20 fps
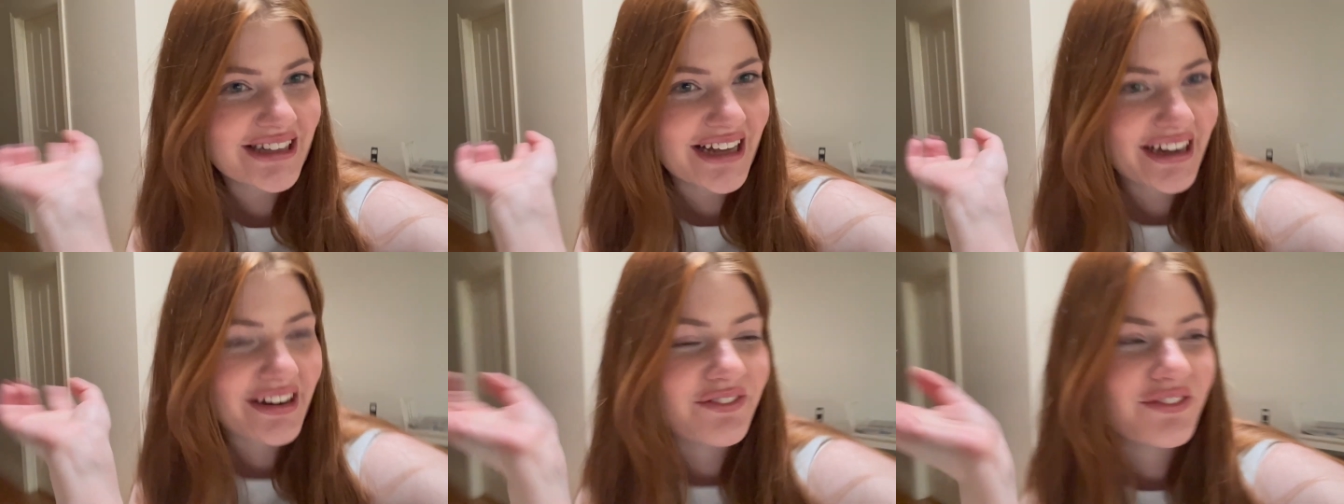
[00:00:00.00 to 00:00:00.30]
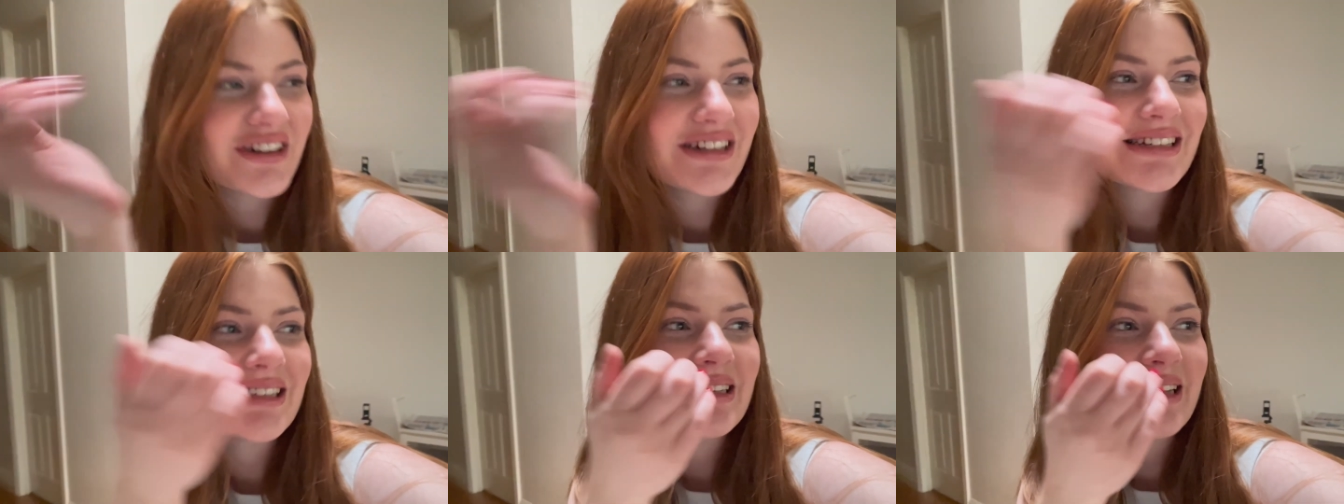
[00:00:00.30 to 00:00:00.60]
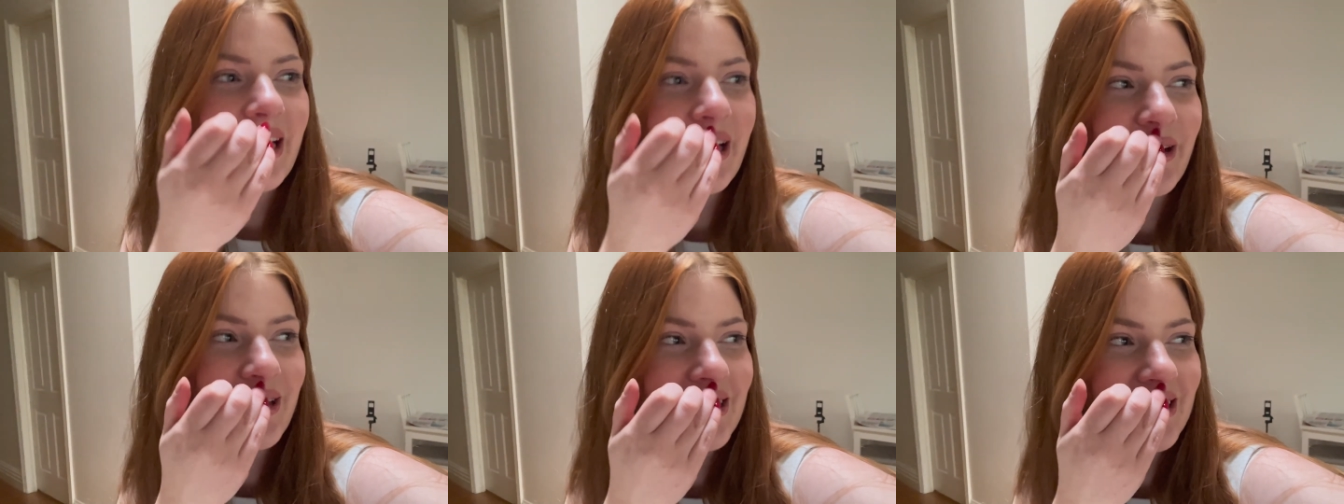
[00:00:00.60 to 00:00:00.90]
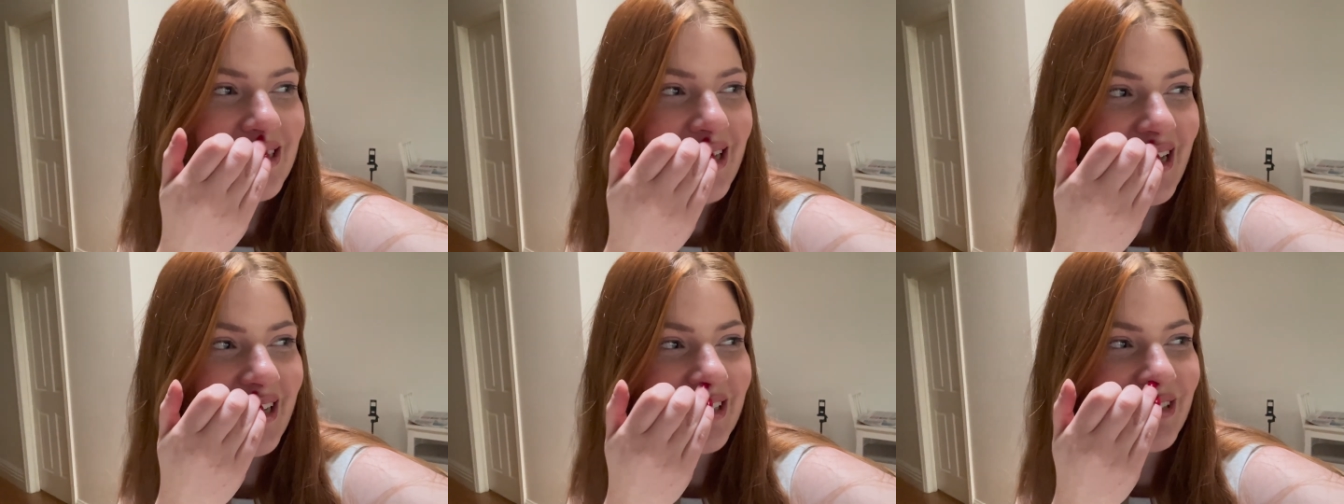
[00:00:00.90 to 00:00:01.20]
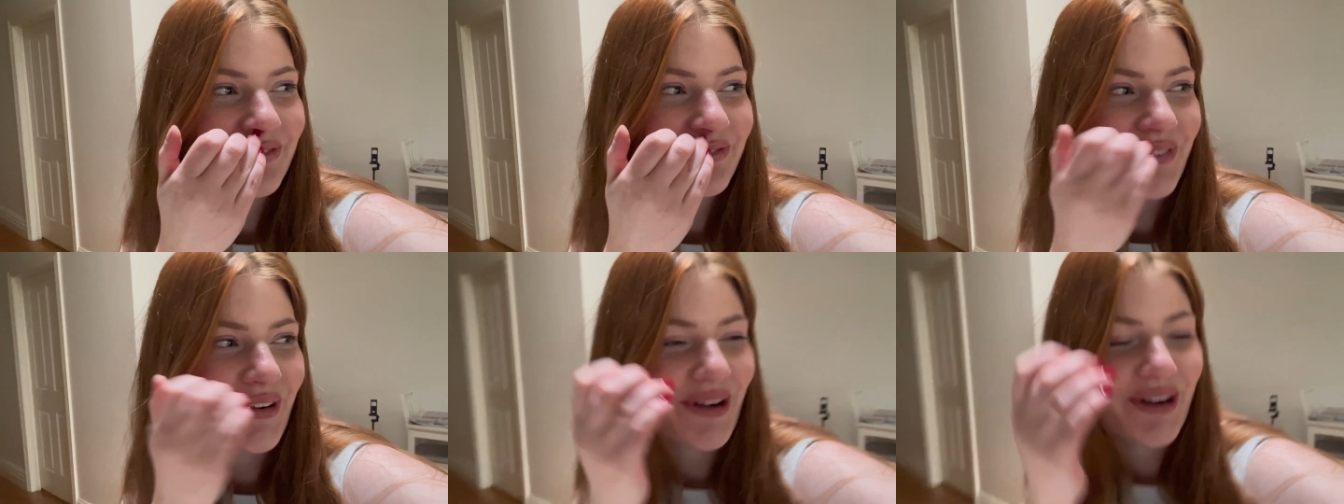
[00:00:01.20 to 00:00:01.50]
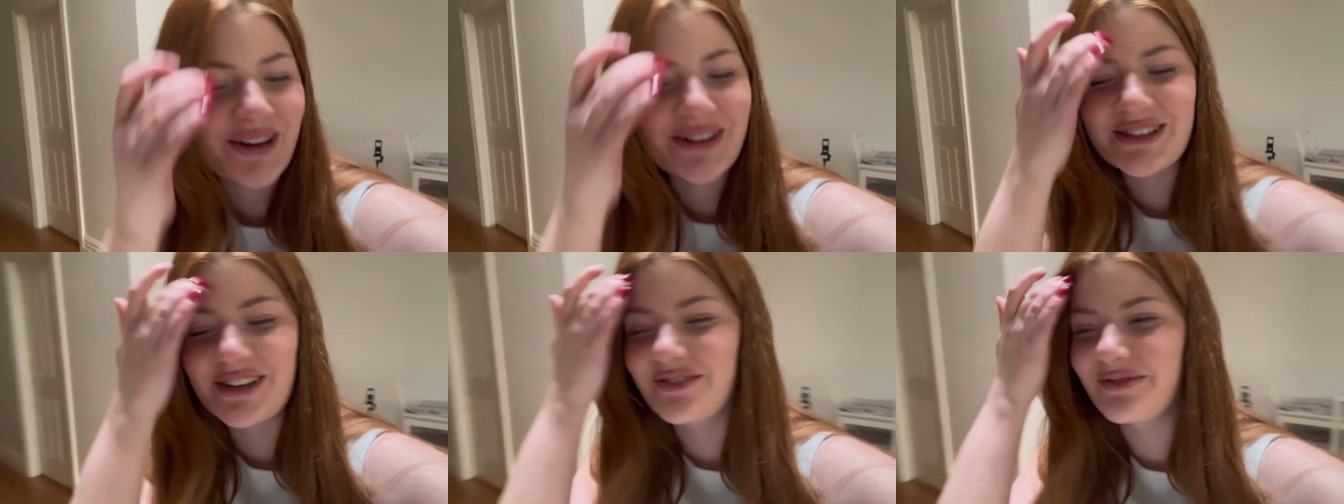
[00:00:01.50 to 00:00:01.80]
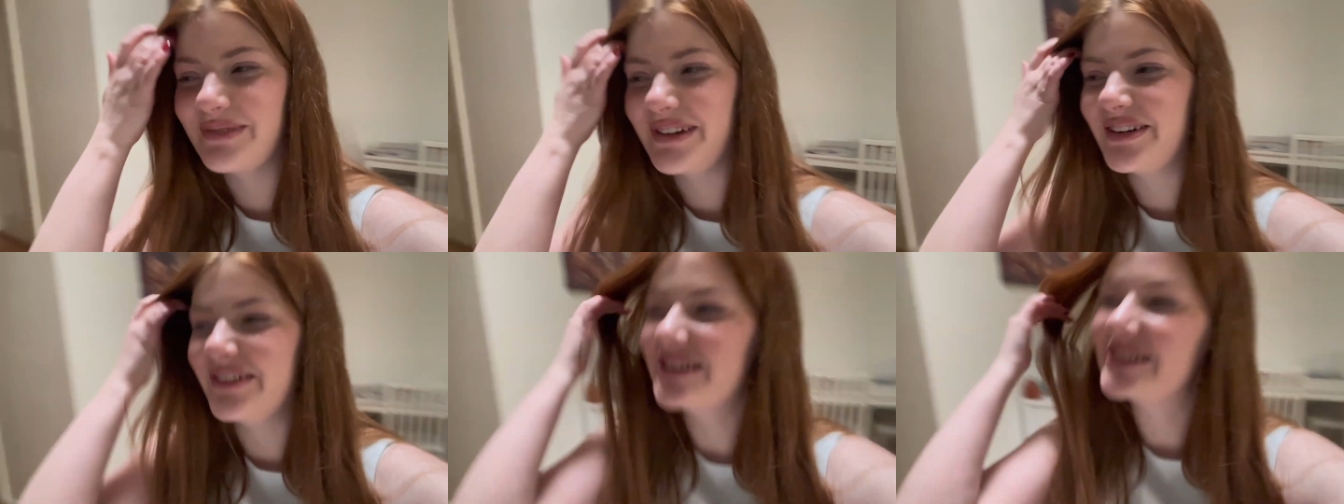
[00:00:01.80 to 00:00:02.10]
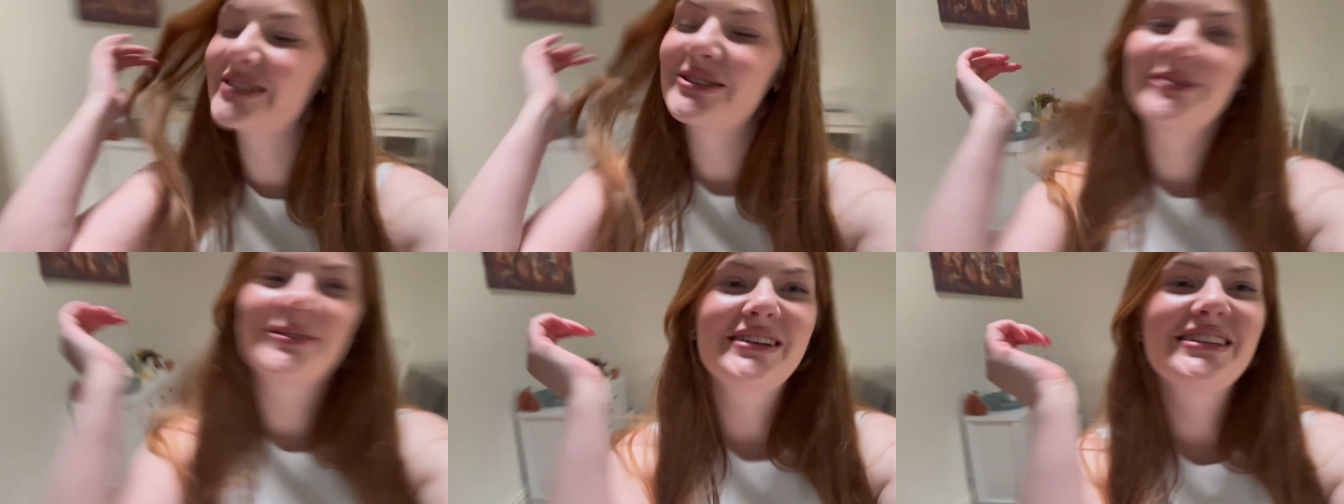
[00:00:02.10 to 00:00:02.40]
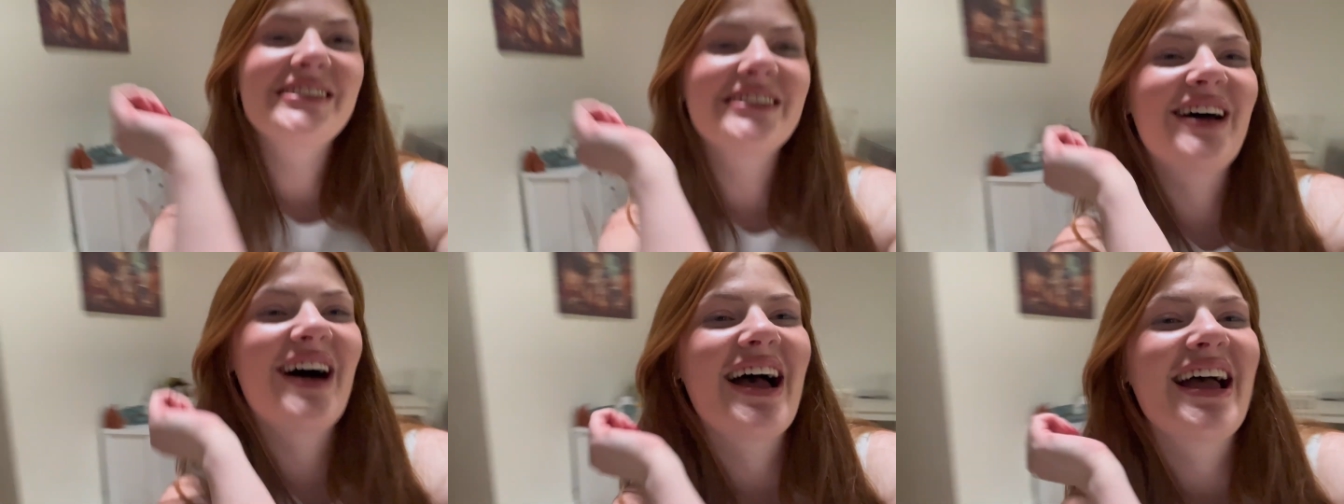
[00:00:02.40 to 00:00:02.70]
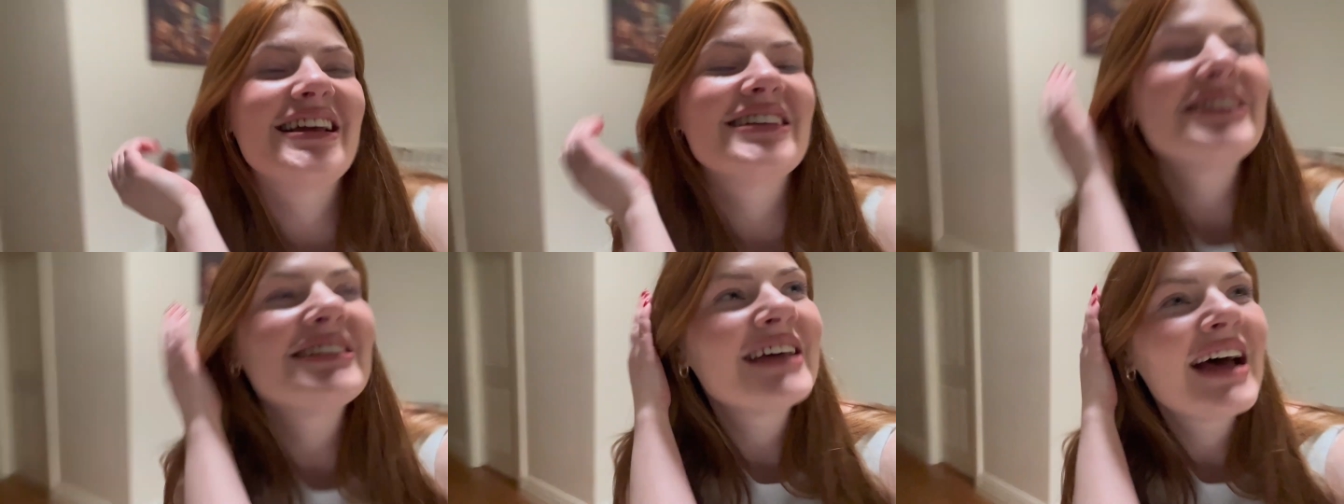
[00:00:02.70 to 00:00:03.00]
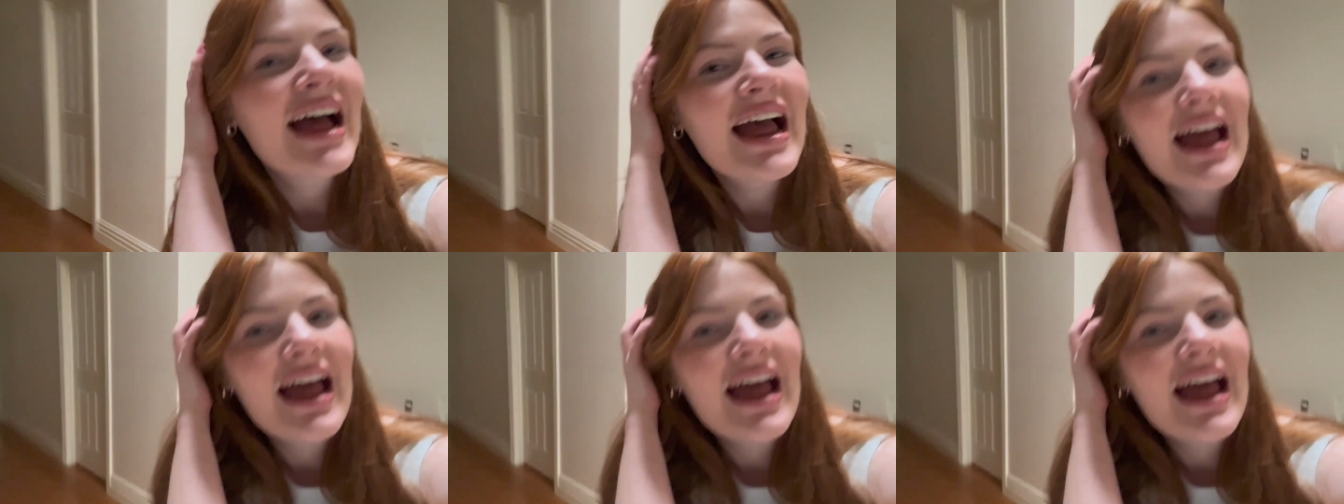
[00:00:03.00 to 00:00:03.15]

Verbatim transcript: I convinced Kieran to take some photos of me, which is always nice.